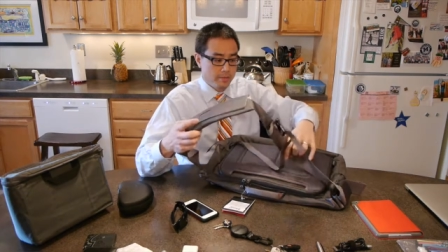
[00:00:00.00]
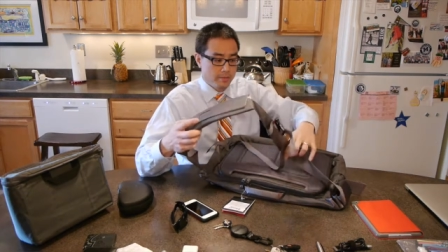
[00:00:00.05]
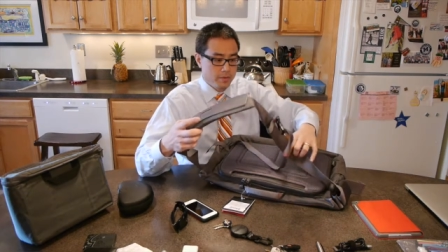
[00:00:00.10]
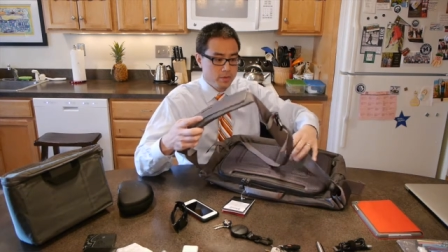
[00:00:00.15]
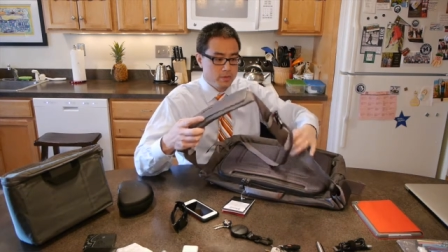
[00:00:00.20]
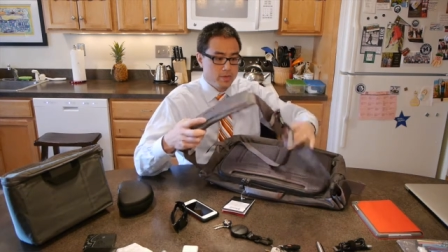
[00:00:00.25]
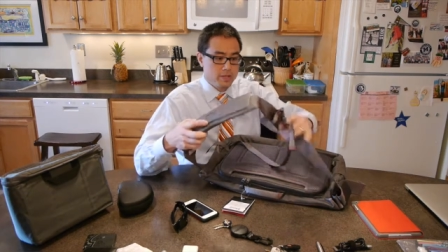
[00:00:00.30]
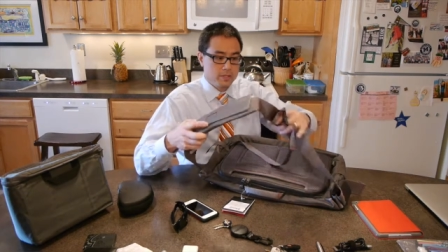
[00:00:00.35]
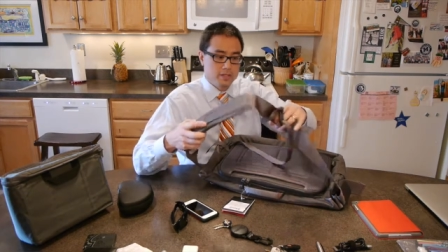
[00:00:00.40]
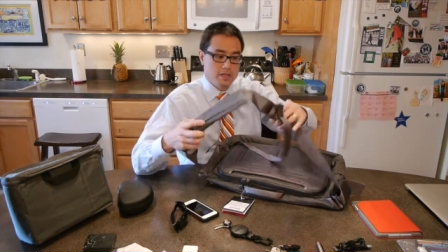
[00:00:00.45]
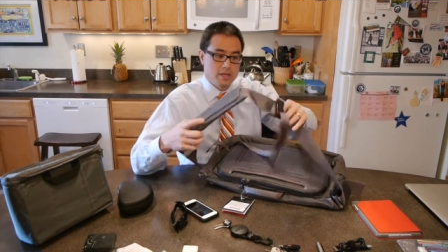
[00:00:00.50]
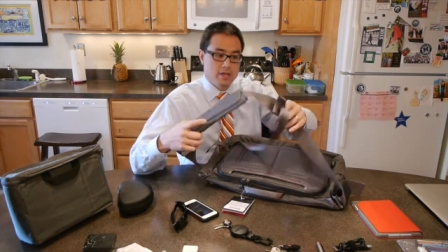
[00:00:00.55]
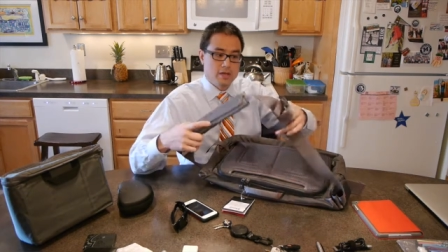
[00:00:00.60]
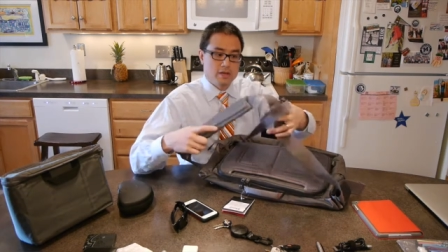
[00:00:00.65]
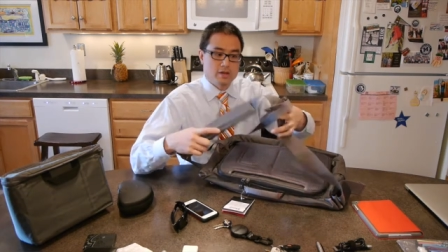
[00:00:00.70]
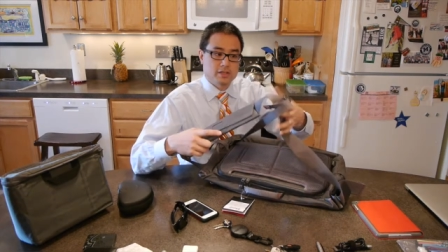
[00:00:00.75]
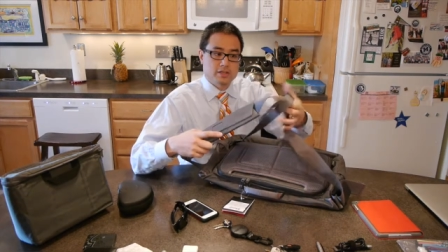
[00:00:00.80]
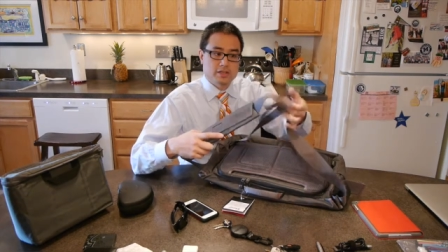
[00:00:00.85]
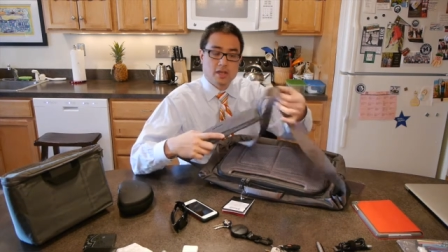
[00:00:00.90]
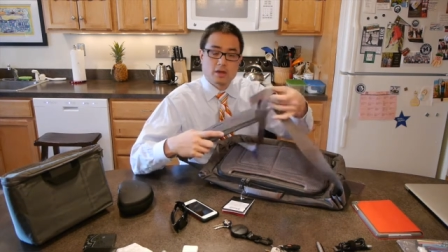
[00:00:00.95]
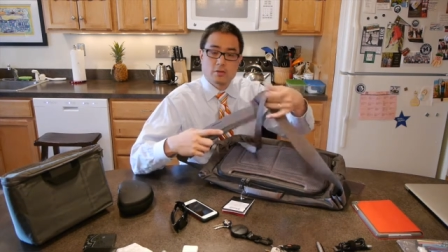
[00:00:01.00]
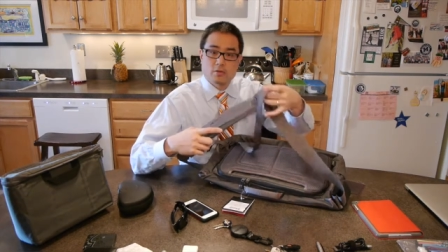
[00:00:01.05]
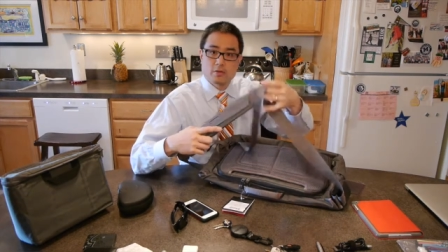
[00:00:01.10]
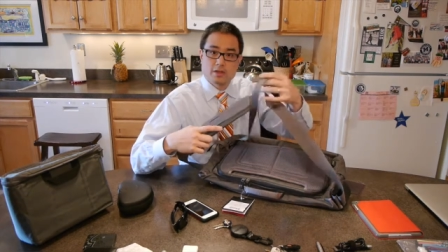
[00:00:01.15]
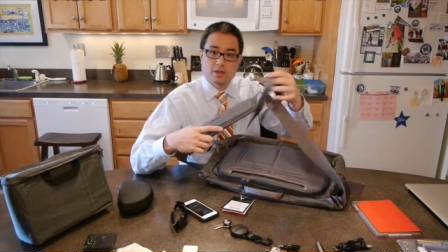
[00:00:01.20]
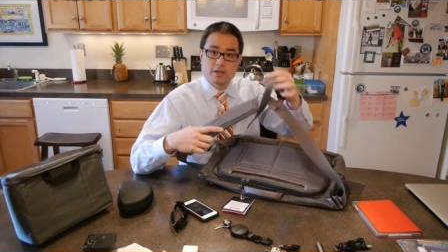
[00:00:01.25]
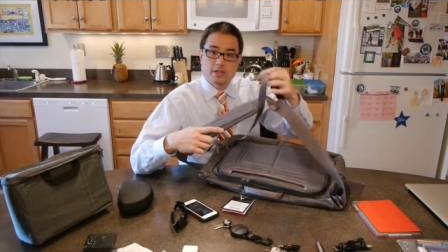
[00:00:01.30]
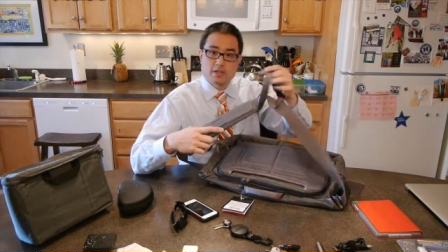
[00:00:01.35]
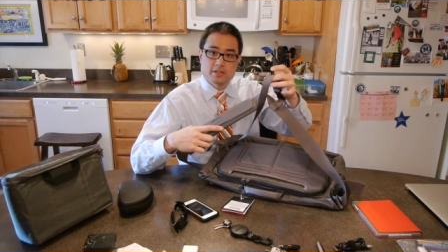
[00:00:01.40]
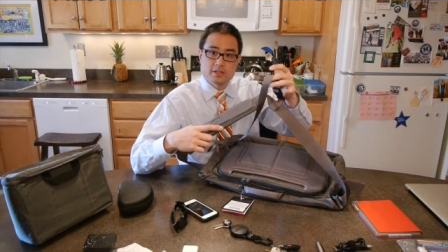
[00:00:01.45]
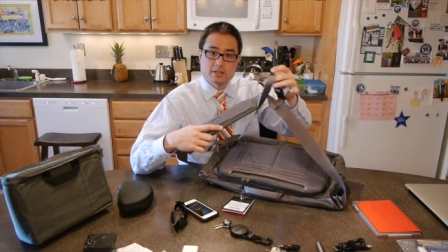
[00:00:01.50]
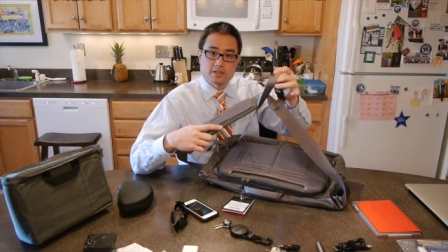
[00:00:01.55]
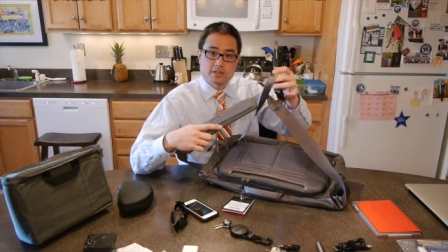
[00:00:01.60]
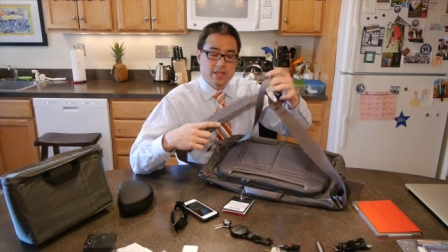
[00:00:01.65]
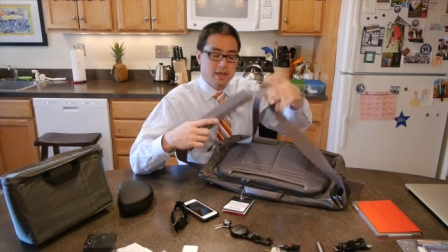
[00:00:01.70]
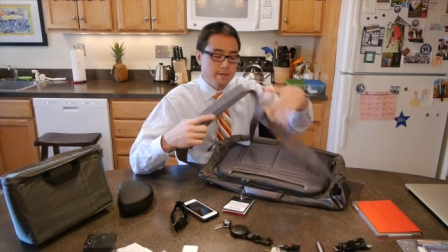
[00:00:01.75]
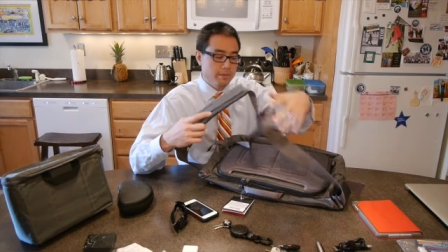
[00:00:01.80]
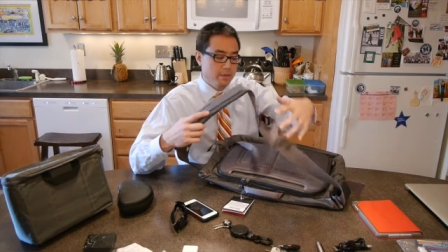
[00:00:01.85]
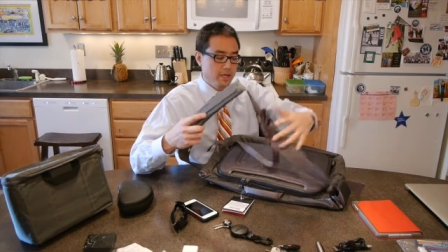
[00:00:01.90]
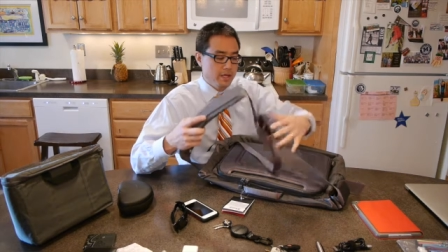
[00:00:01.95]
you can see here it's got one of these
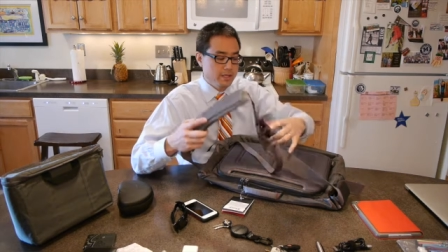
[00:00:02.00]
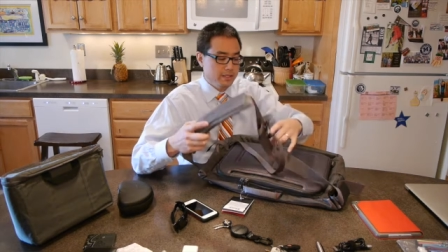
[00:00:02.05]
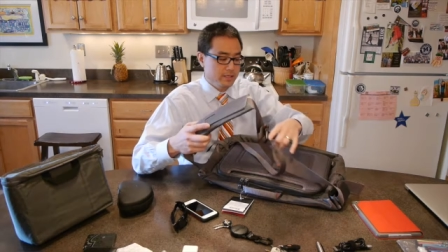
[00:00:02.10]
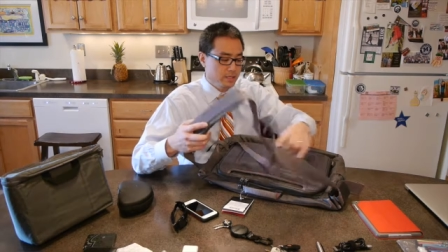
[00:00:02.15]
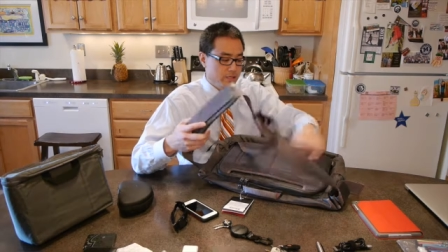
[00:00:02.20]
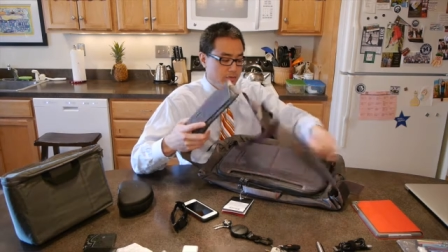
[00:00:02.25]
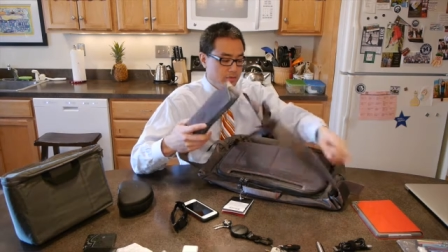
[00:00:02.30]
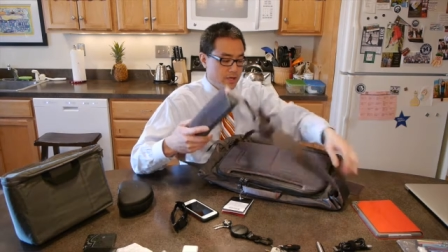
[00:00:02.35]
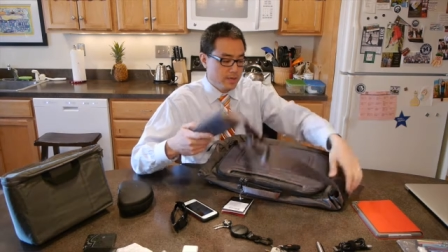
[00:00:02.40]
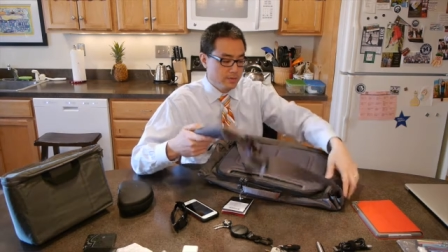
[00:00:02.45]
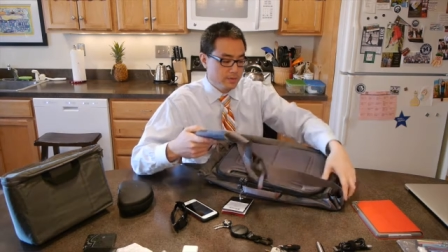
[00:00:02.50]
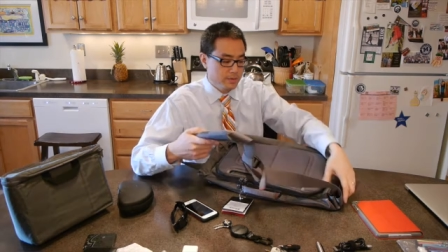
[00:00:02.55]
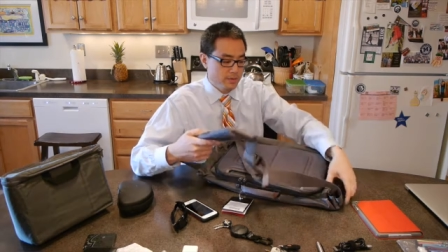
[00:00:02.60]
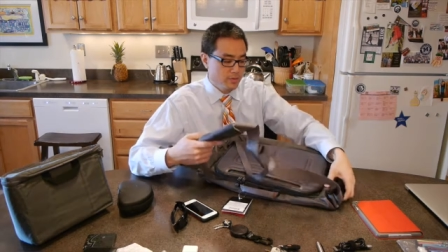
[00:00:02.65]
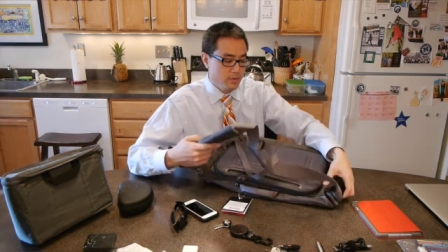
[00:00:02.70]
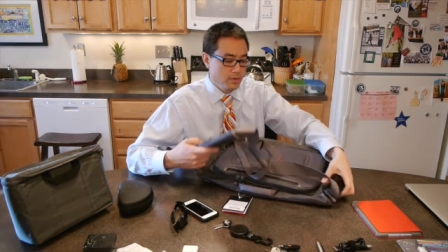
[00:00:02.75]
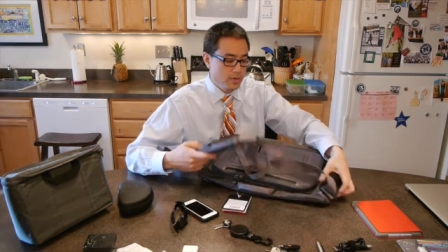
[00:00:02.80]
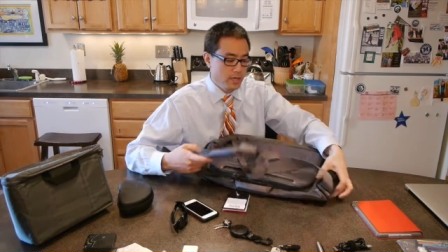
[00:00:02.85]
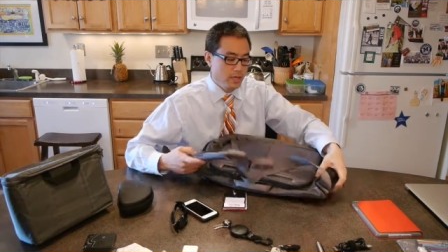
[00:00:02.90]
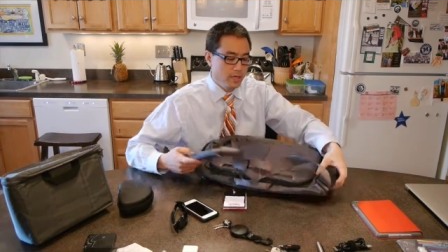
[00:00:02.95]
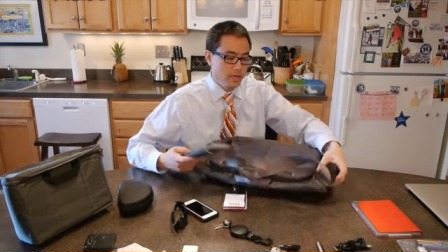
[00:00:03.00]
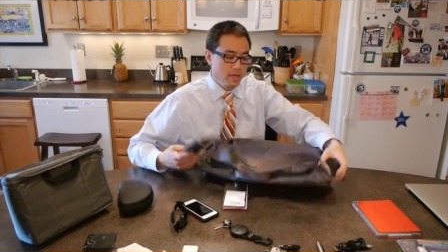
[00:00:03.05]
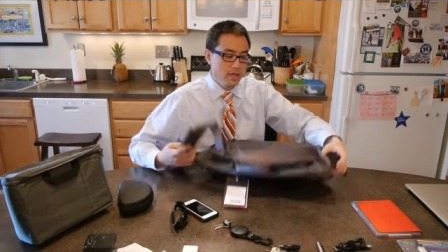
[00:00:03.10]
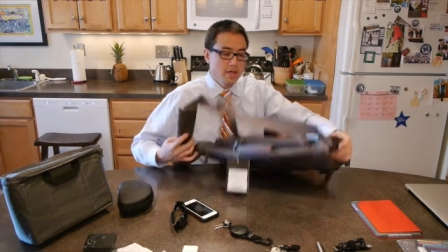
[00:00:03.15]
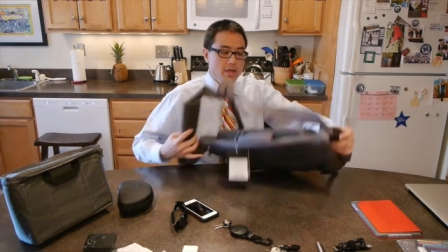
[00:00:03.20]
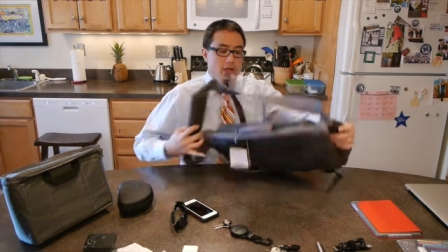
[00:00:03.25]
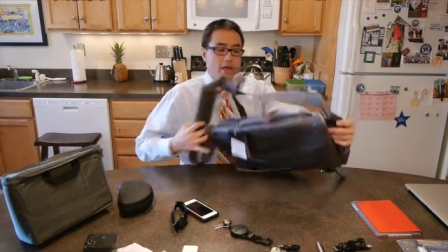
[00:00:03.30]
stabilizing straps if you need it.